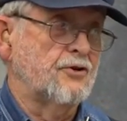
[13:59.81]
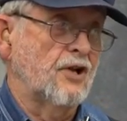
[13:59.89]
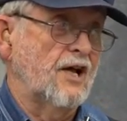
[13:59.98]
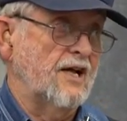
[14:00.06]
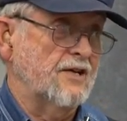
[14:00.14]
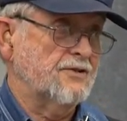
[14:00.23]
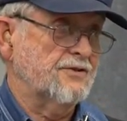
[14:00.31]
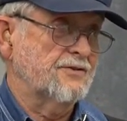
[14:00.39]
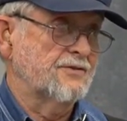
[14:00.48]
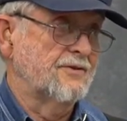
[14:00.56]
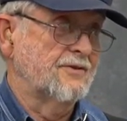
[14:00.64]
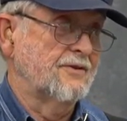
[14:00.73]
class
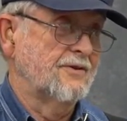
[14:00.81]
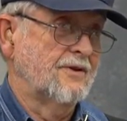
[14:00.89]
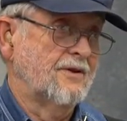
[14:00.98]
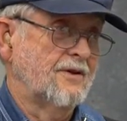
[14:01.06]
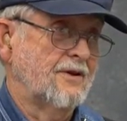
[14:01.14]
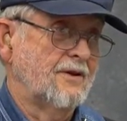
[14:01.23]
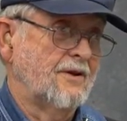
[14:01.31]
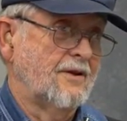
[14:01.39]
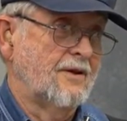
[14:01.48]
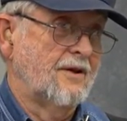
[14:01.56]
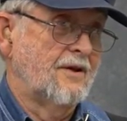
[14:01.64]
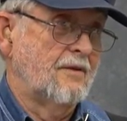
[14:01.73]

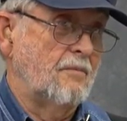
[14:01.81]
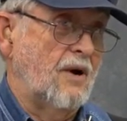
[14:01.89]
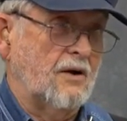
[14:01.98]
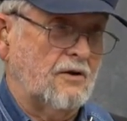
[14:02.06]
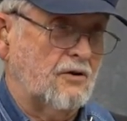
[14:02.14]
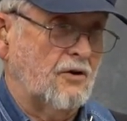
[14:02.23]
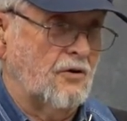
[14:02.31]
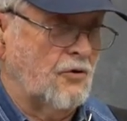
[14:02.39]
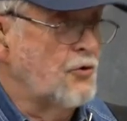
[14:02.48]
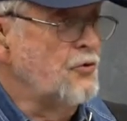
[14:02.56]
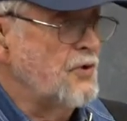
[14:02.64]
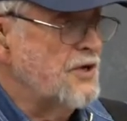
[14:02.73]
about
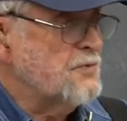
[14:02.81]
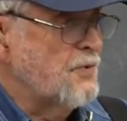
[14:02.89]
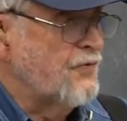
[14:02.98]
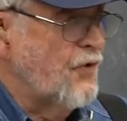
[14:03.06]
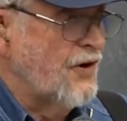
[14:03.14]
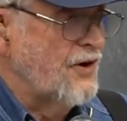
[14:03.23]
two weeks before